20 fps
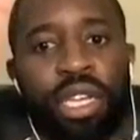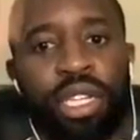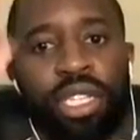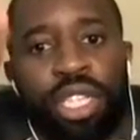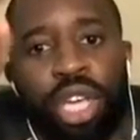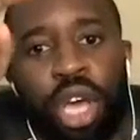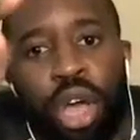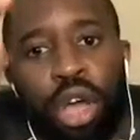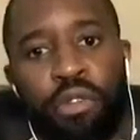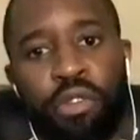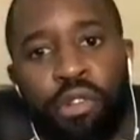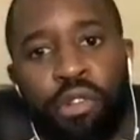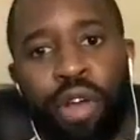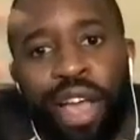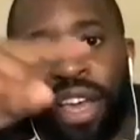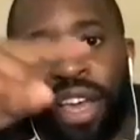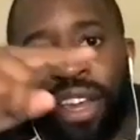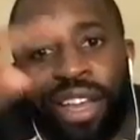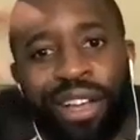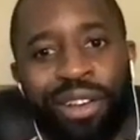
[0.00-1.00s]
to
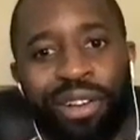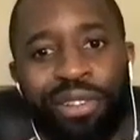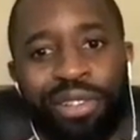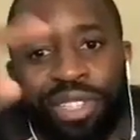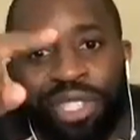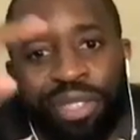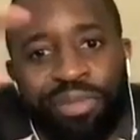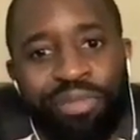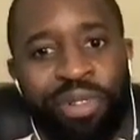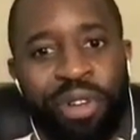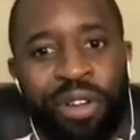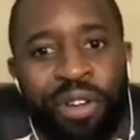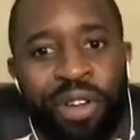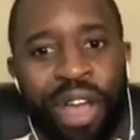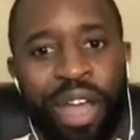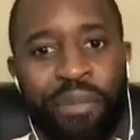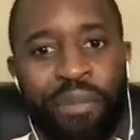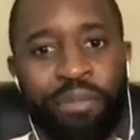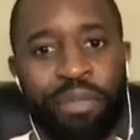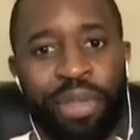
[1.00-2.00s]
overwrite an unconscious
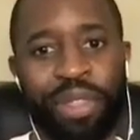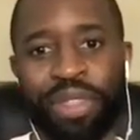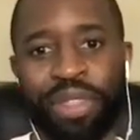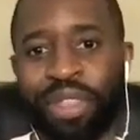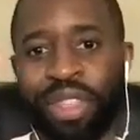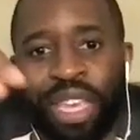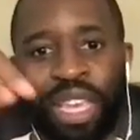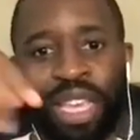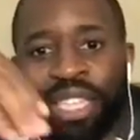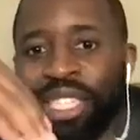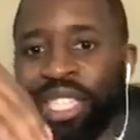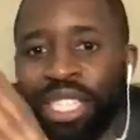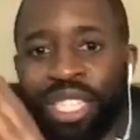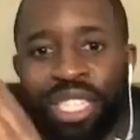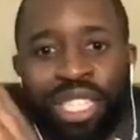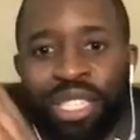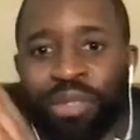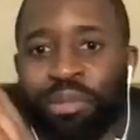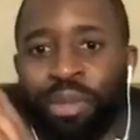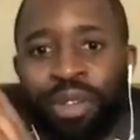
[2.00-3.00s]
program, but it just
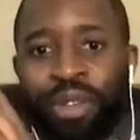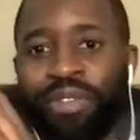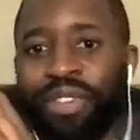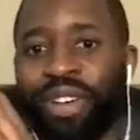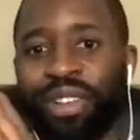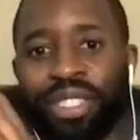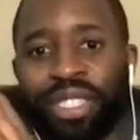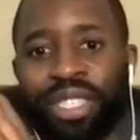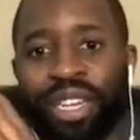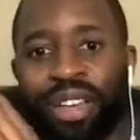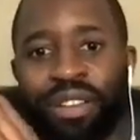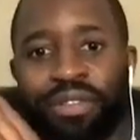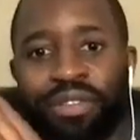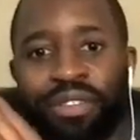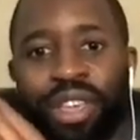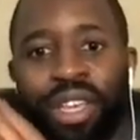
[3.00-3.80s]
doesn't move fast enough.